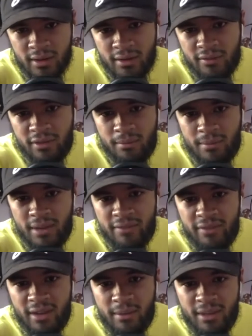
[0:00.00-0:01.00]
from my
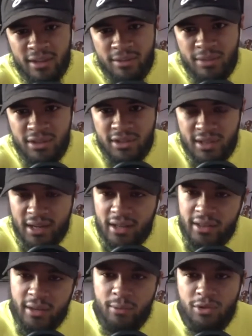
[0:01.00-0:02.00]
family as much as like
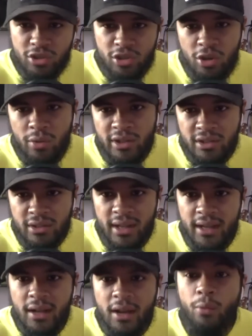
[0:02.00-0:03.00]
they were just always
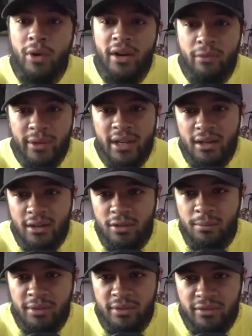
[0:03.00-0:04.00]
like whatever we got to do to
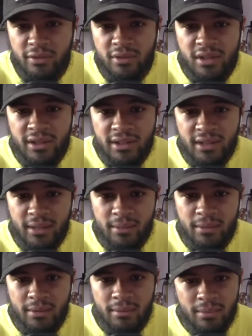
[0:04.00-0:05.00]
put food on the
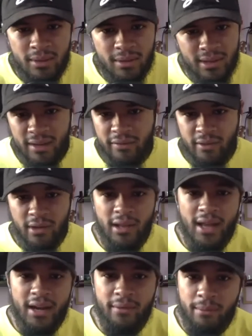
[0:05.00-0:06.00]
table. But like for a
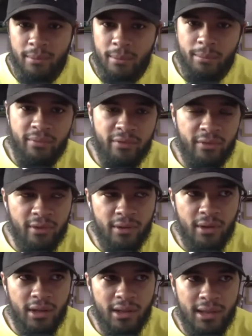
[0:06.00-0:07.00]
lot
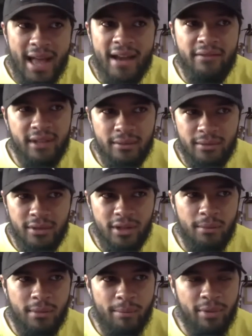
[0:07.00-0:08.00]
of it,
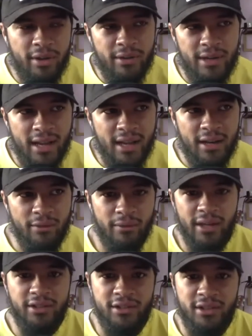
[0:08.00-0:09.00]
my brother and I kind of
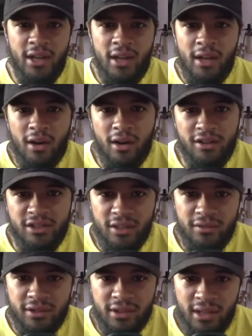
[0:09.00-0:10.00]
raised
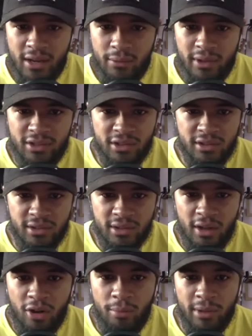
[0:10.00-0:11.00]
ourselves in a lot of ways, just
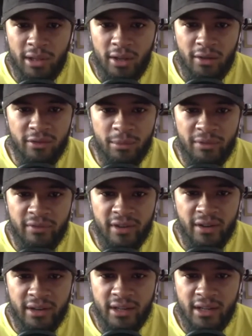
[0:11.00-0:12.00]
home alone from a
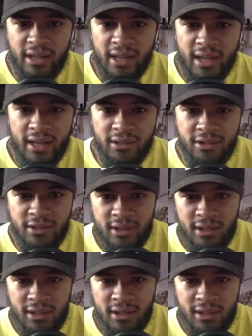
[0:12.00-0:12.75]
very young age,